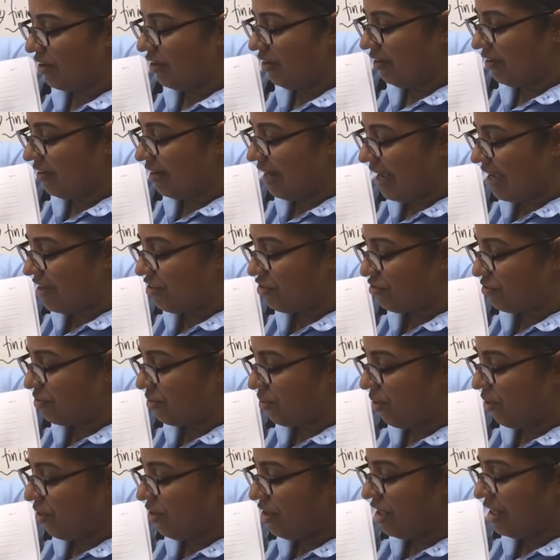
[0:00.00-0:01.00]
organized
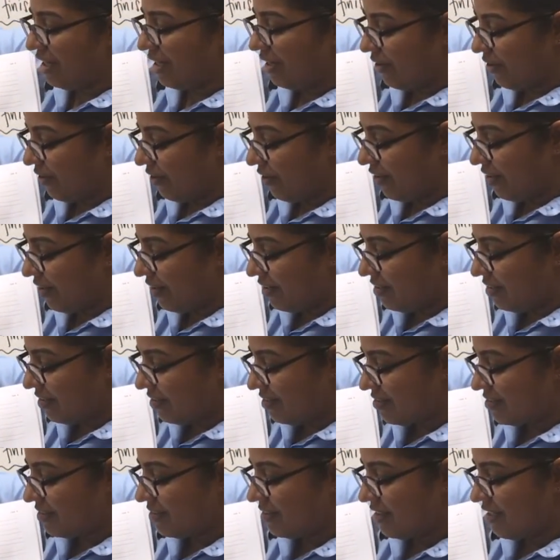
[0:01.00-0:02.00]
to honor
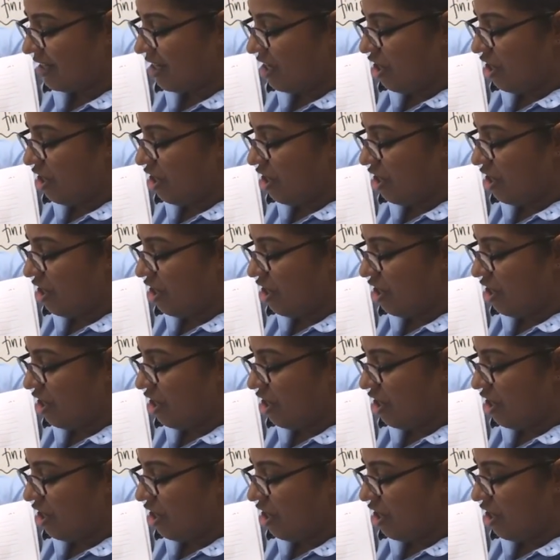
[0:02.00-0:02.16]
gods,